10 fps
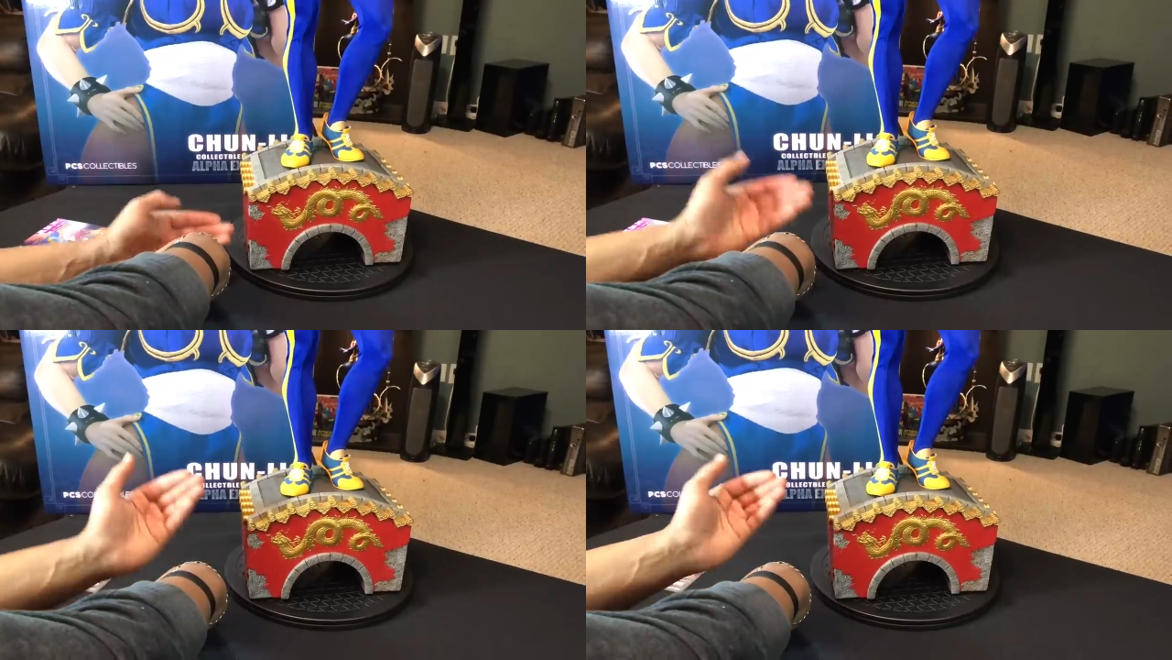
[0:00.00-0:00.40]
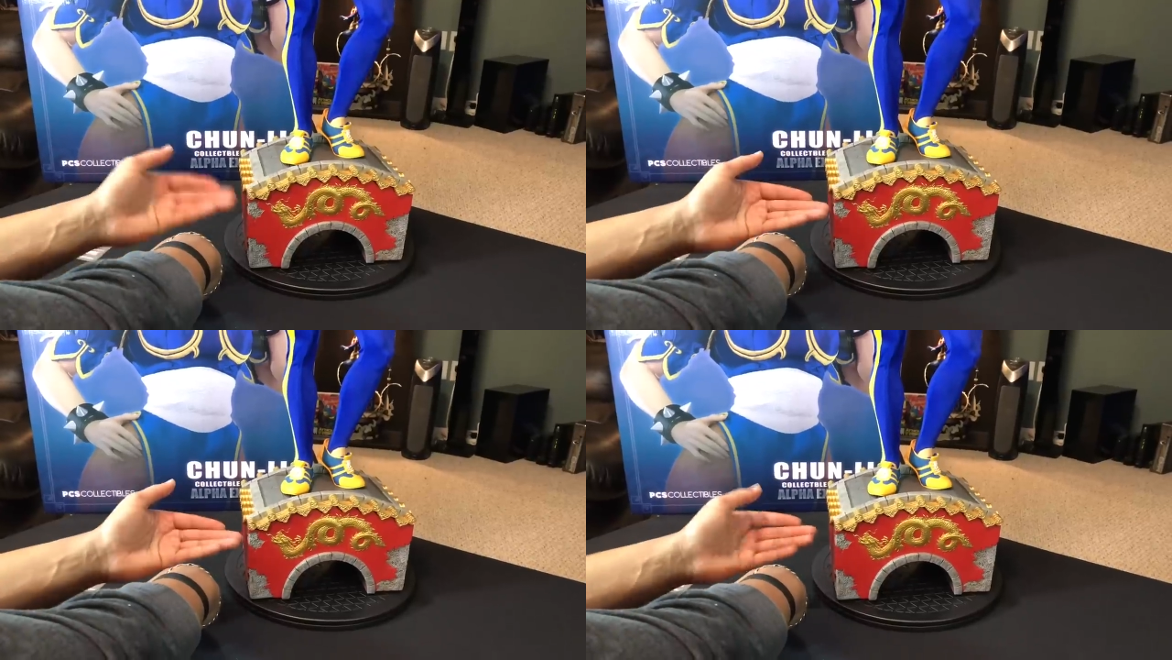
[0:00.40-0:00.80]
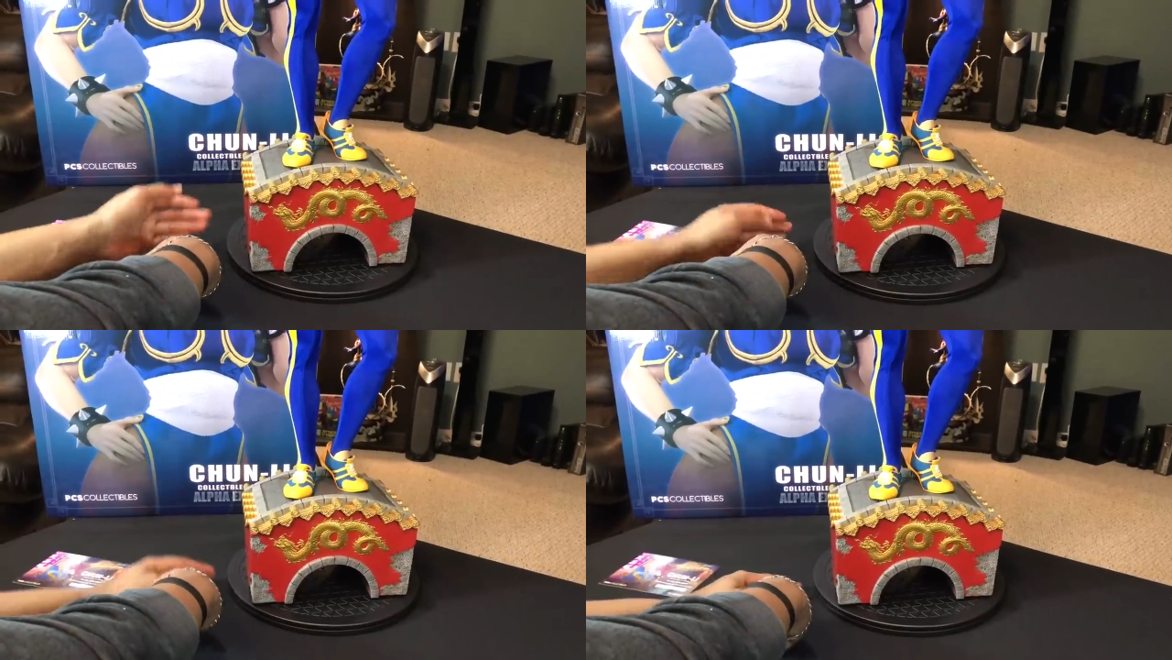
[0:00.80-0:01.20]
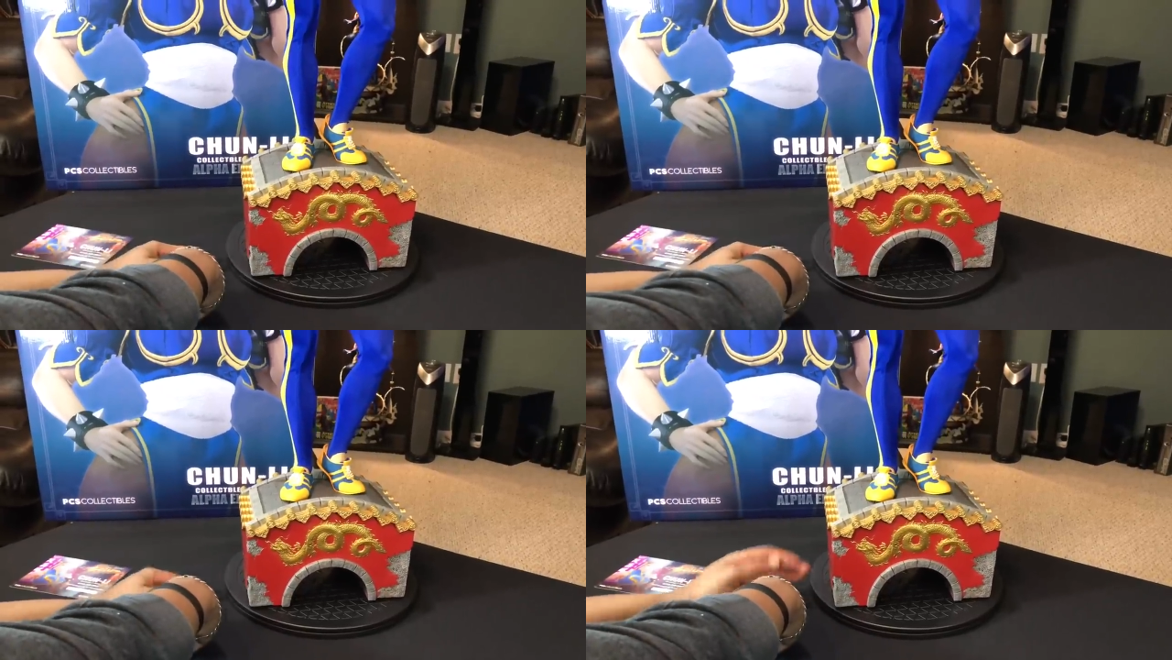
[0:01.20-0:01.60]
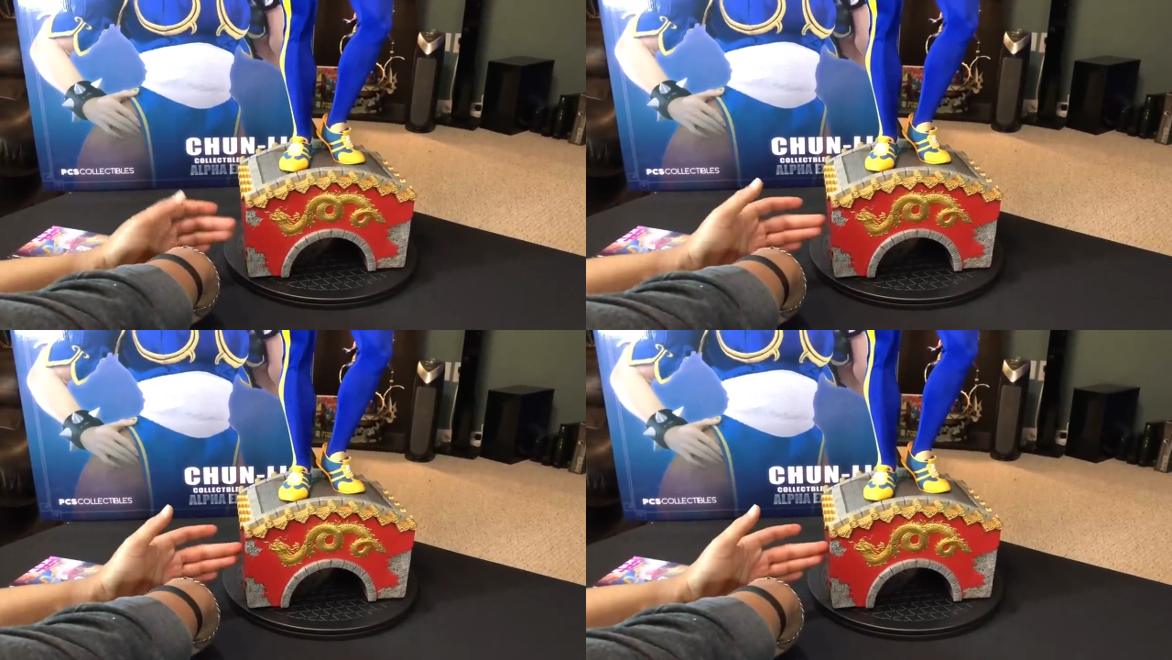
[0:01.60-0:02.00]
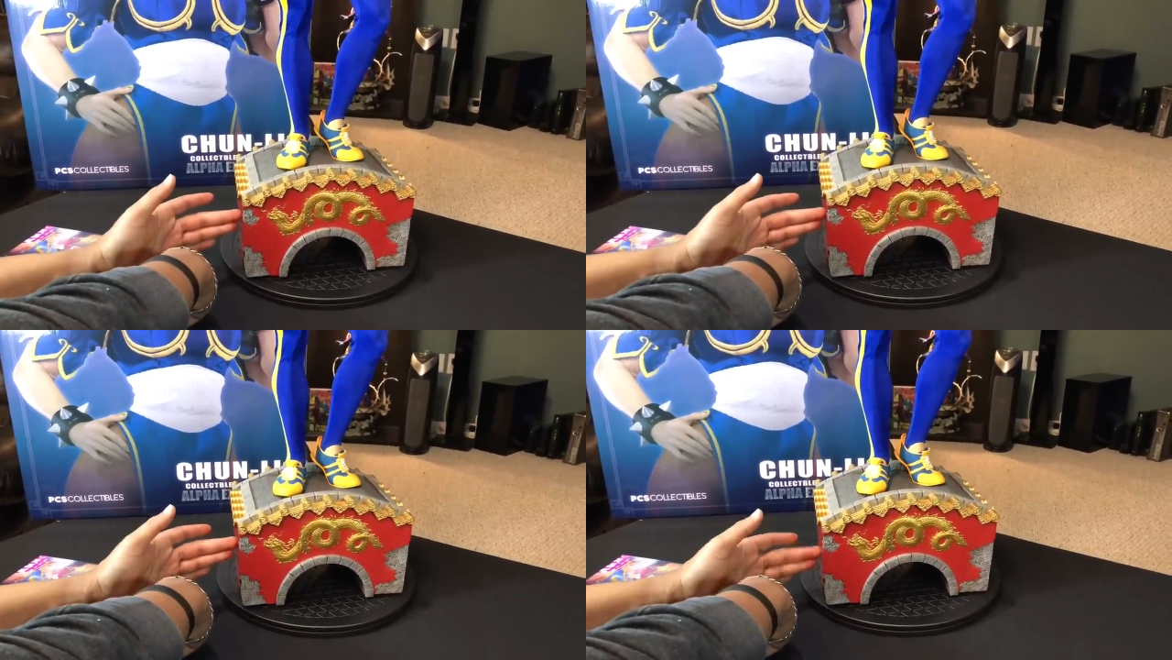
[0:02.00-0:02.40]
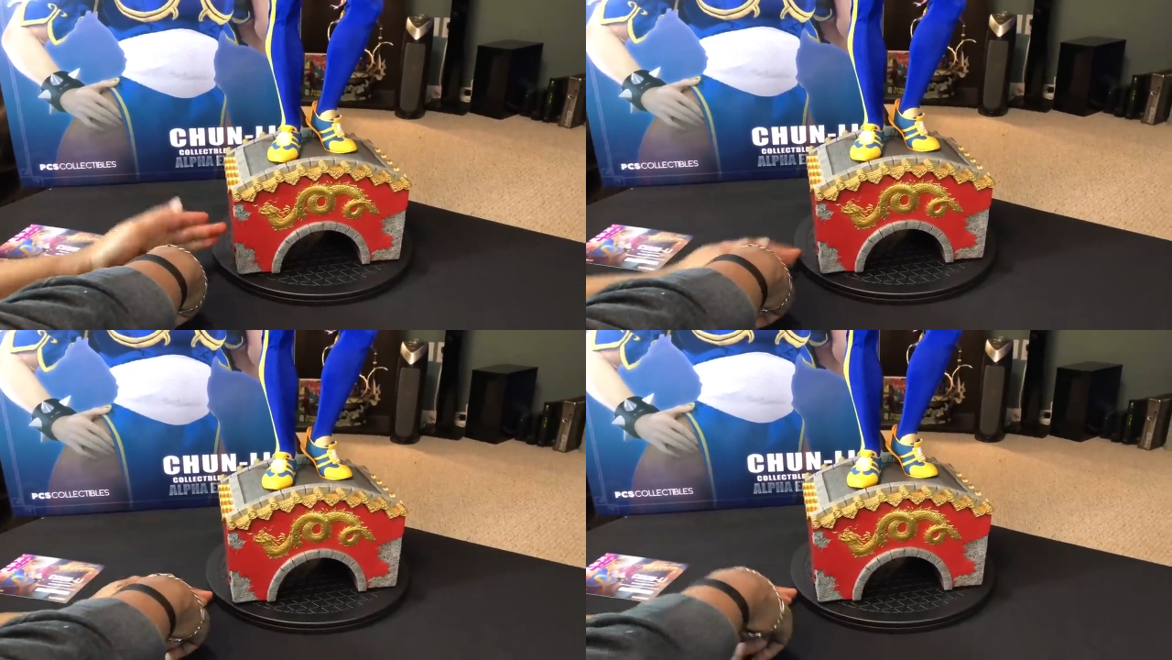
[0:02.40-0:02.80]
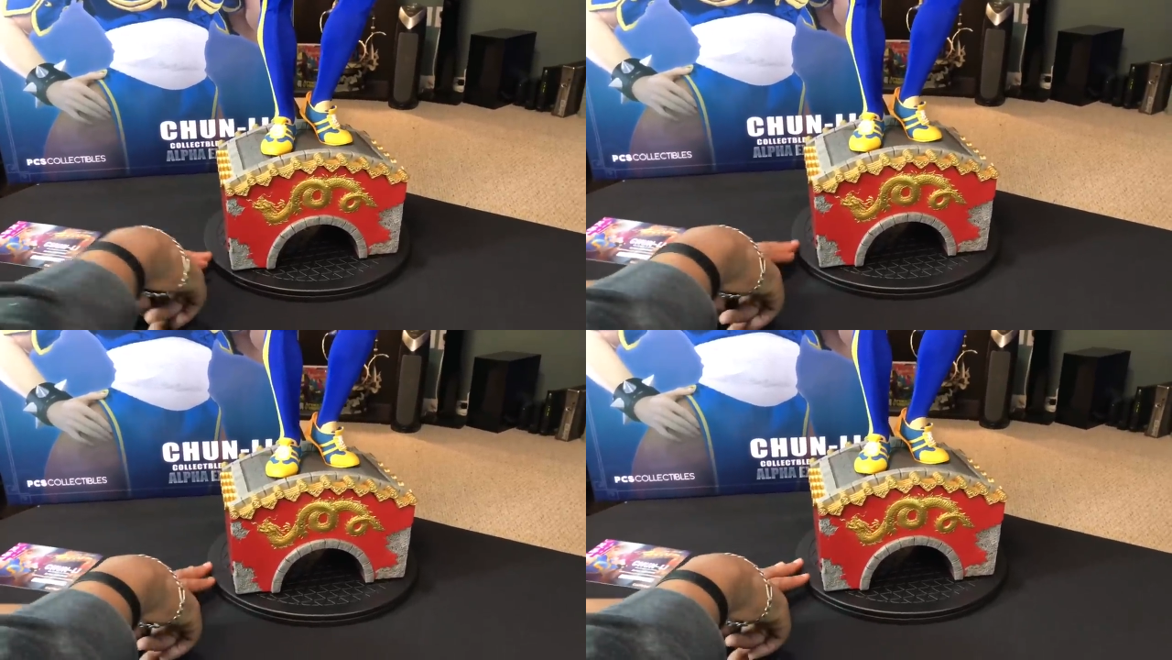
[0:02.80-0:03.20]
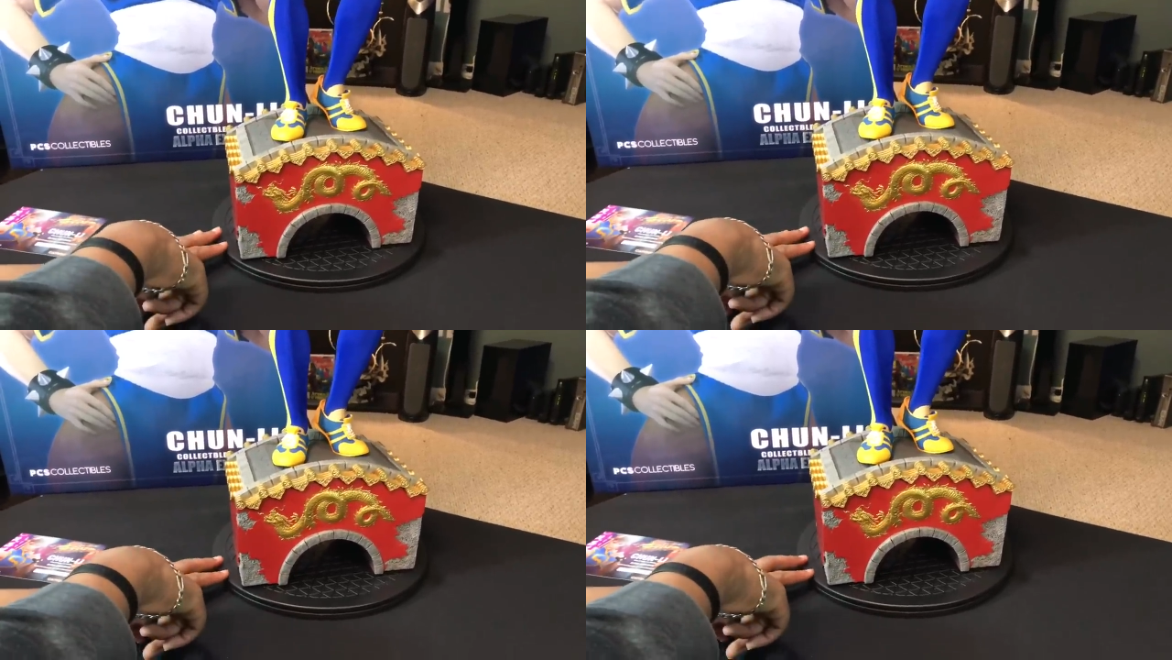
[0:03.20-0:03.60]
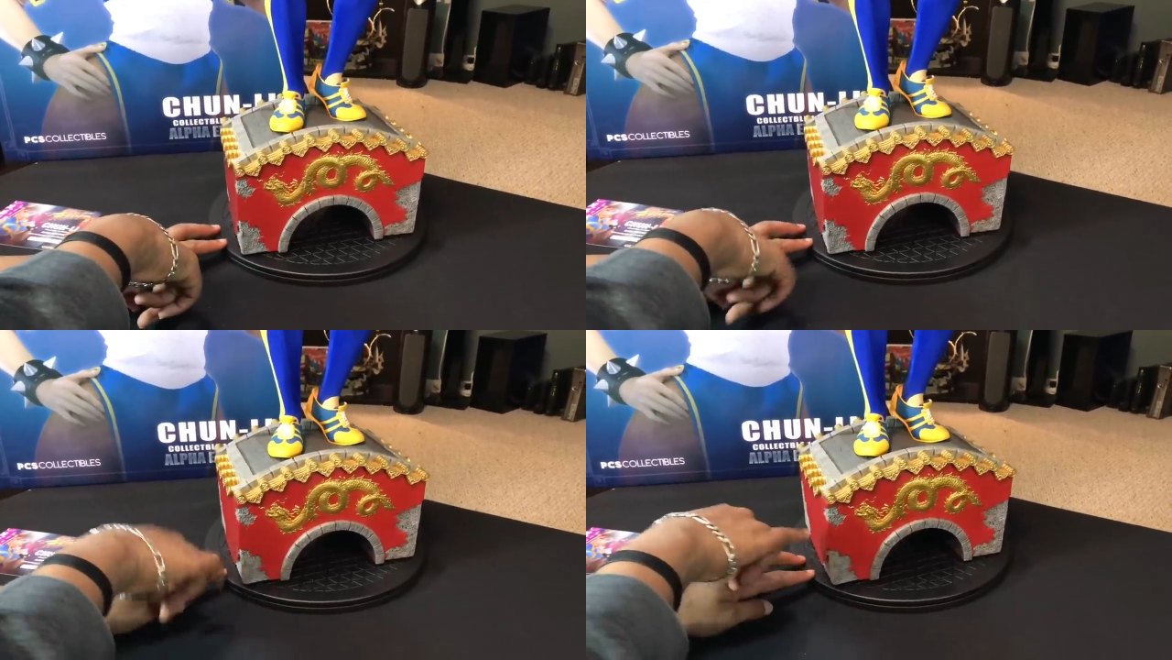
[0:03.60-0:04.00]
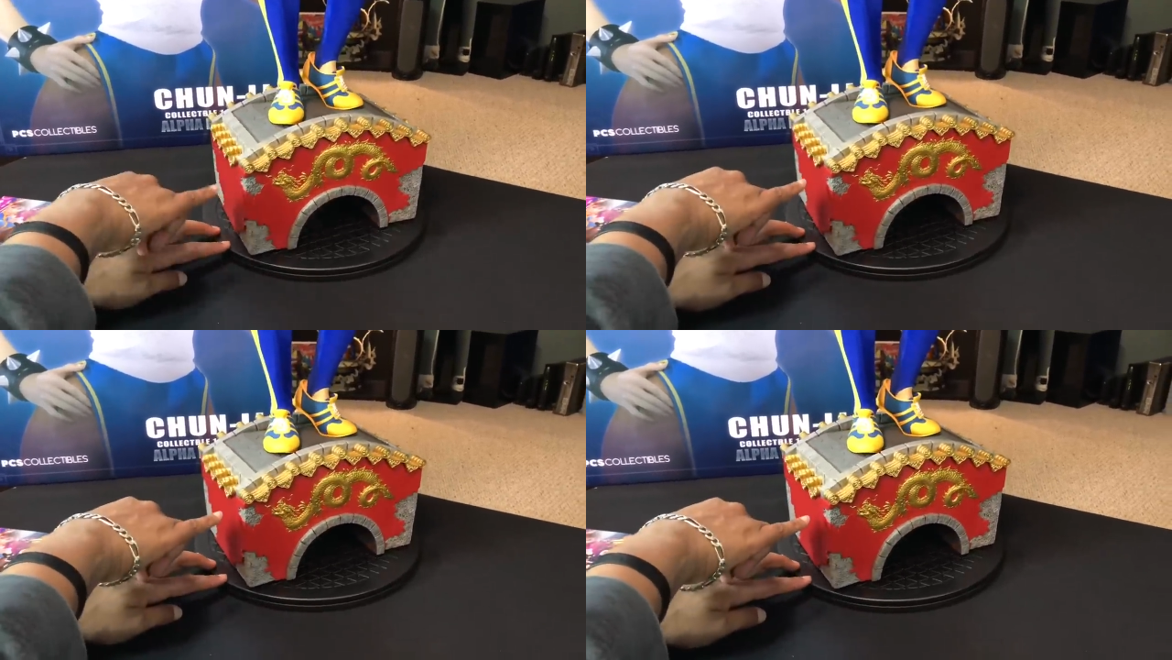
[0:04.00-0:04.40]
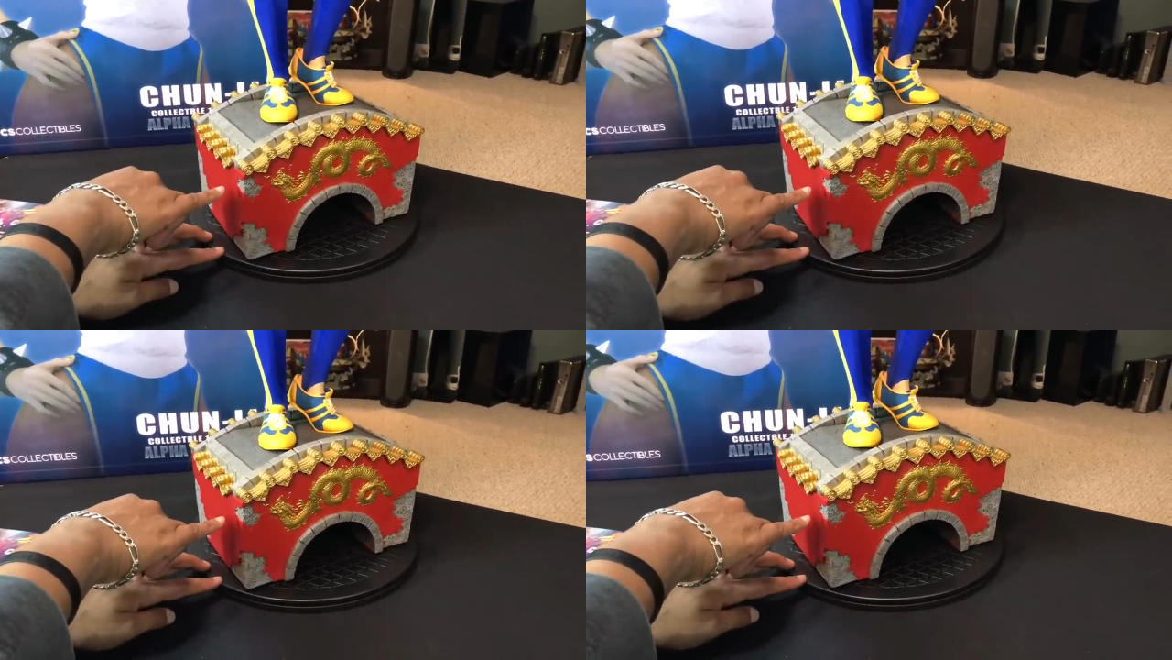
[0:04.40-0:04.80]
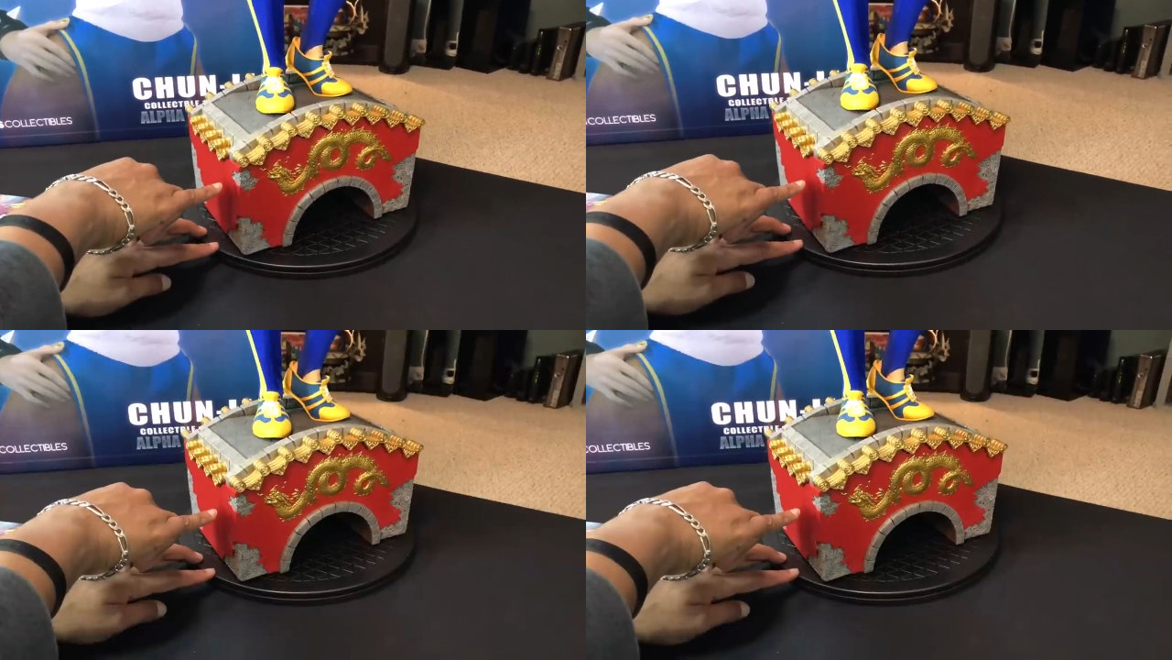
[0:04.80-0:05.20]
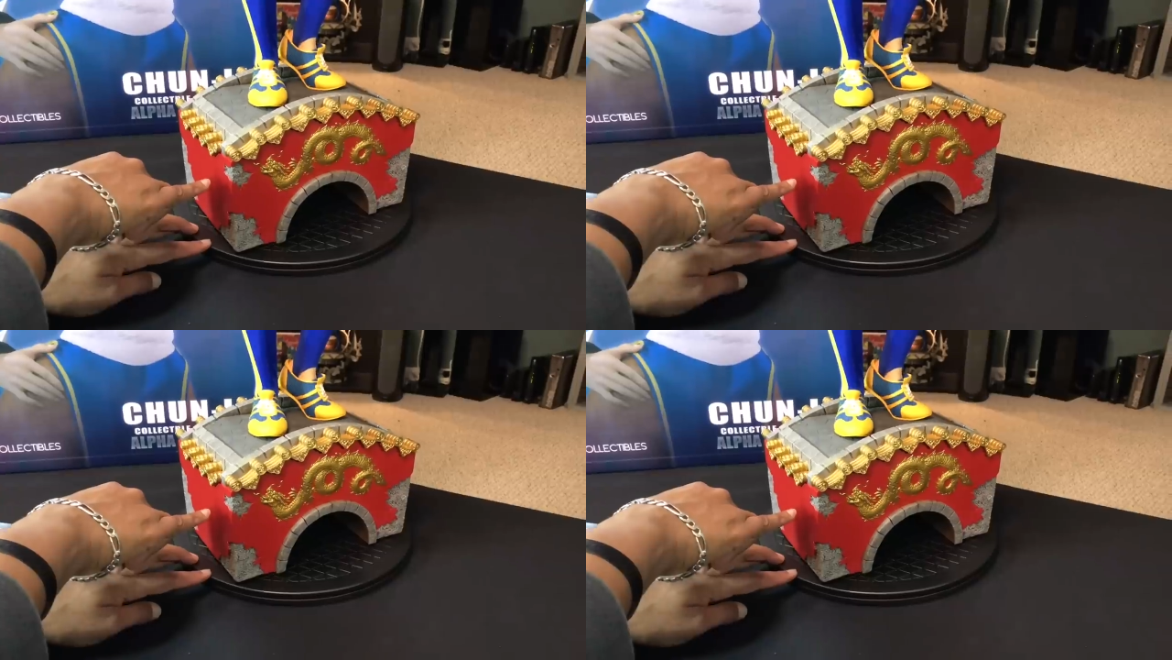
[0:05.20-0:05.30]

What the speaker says: Nobody's mouth can be seen.